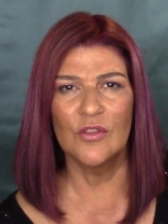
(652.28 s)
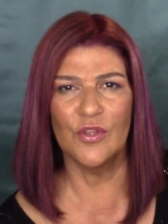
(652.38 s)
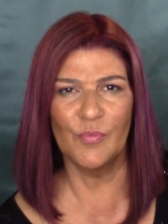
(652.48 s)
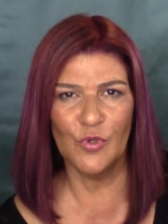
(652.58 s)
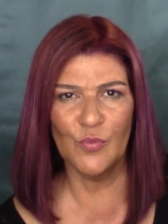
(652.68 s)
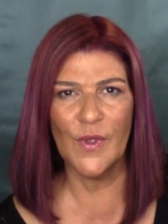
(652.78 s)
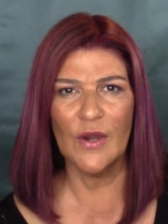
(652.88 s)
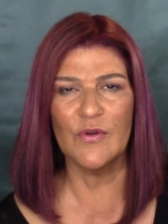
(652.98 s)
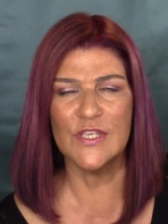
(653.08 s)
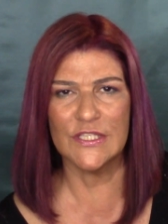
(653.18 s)
The
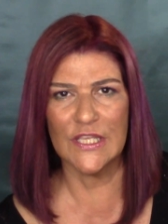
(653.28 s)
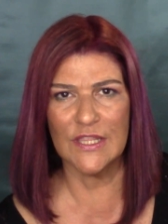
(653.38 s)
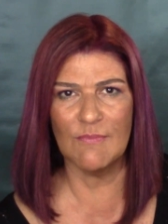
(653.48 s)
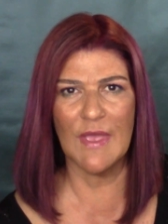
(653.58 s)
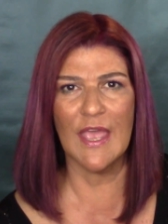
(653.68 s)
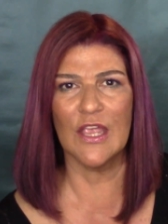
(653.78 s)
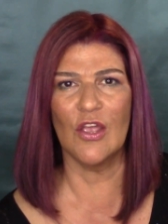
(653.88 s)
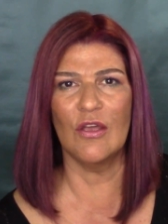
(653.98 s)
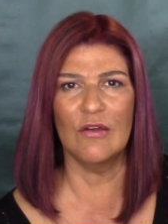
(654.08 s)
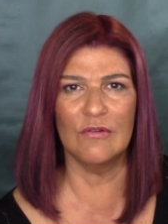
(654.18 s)
blueberries and the
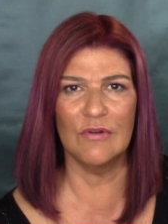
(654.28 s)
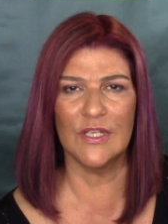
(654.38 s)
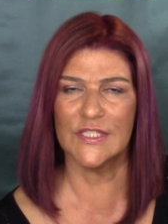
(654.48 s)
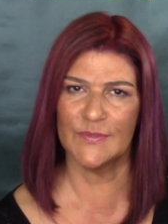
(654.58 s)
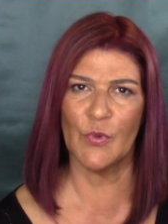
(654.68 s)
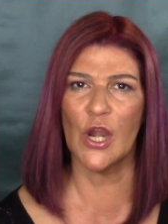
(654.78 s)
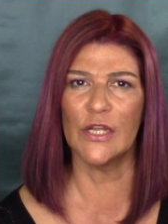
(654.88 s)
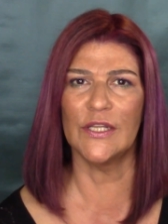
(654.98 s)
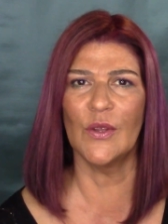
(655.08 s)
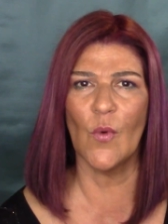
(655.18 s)
mango and
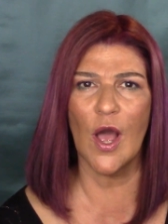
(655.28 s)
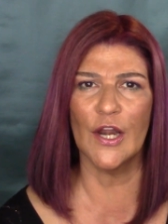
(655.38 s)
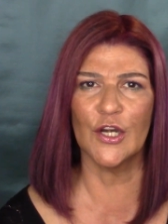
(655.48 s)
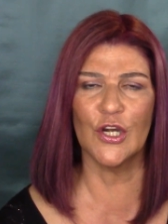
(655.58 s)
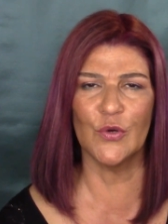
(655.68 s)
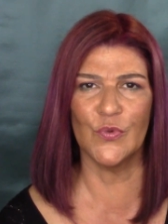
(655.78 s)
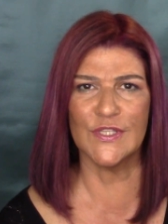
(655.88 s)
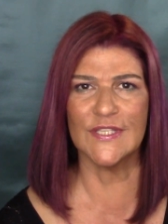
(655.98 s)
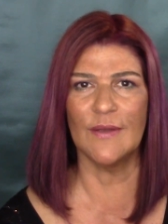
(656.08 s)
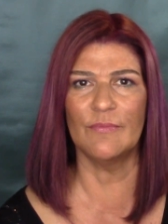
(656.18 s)
sparkling water
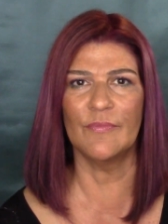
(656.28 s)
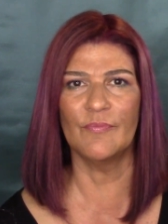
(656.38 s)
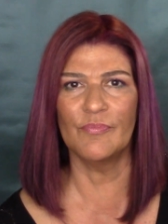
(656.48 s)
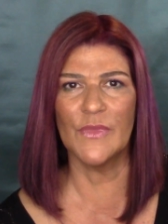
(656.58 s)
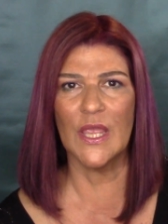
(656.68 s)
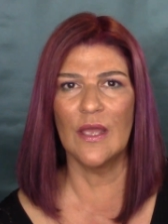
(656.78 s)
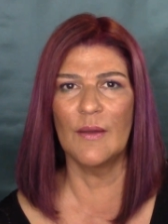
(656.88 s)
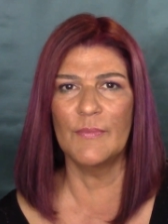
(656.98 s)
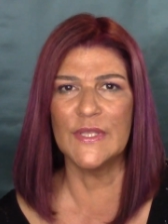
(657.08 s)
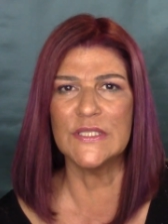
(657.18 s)
with some
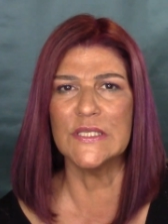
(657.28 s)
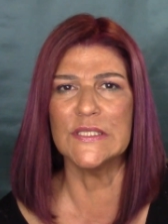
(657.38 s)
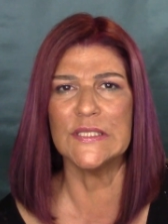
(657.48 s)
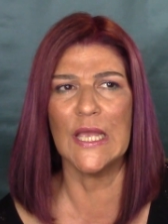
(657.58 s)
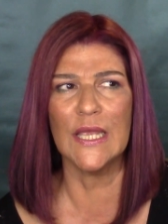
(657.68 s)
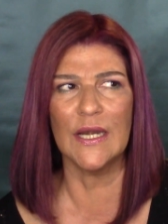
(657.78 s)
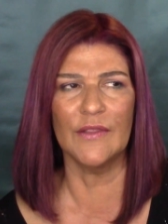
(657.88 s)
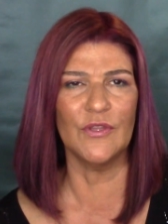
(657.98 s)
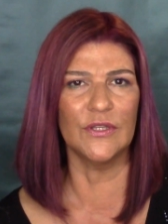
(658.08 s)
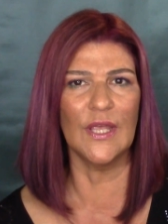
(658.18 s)
um, mint inside. I
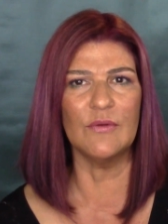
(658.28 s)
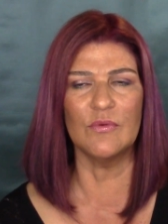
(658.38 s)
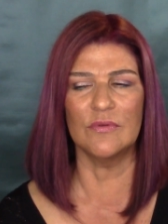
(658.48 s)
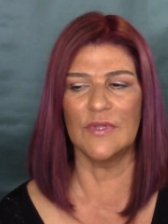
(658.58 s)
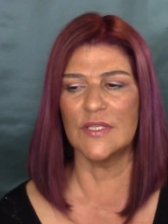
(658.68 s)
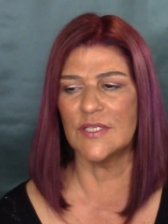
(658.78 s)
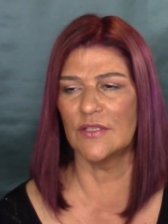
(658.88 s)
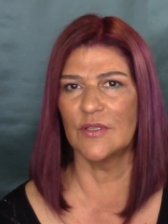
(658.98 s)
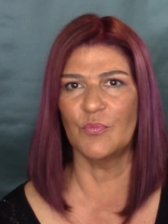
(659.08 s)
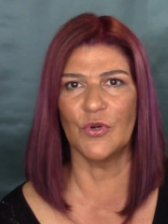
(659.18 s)
thought that, that
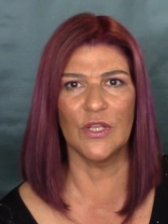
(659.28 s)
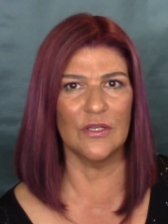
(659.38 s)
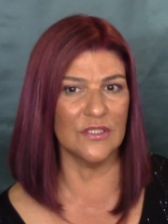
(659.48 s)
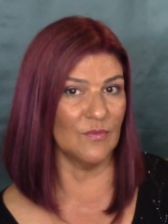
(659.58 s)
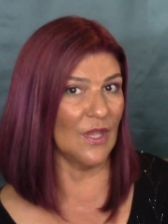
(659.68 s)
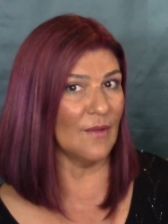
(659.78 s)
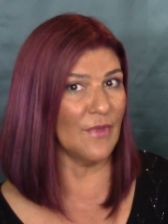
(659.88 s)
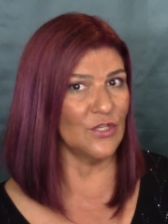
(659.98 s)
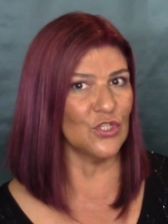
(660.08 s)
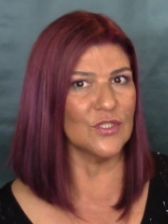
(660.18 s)
sounded pretty good to me. I
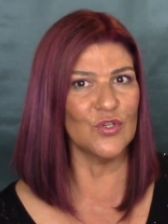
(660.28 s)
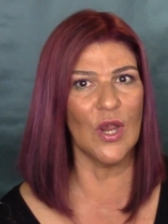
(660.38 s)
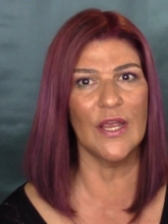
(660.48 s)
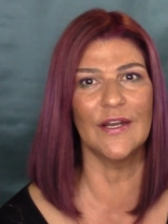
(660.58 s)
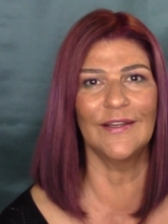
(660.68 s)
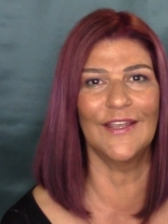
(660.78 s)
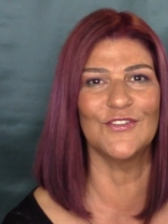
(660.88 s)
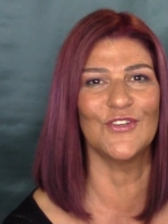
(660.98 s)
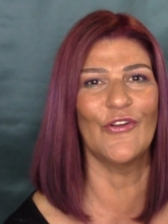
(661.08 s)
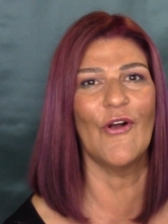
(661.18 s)
may just try it and
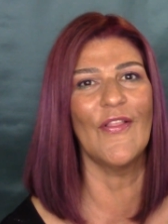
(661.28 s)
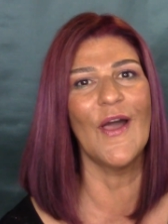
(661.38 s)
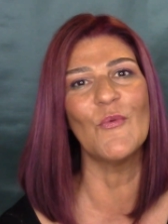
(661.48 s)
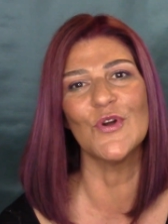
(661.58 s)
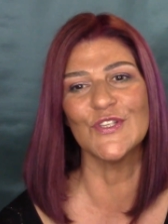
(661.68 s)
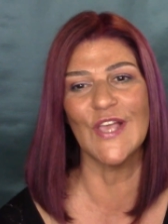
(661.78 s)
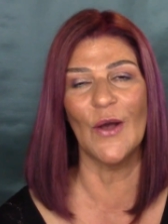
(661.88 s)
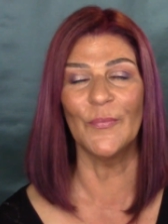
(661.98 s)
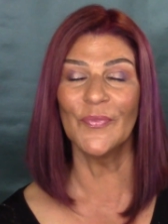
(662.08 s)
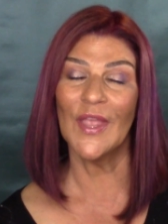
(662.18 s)
let you know how that works
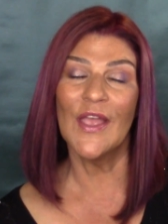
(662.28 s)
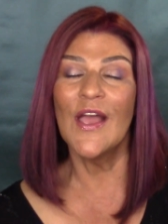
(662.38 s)
out.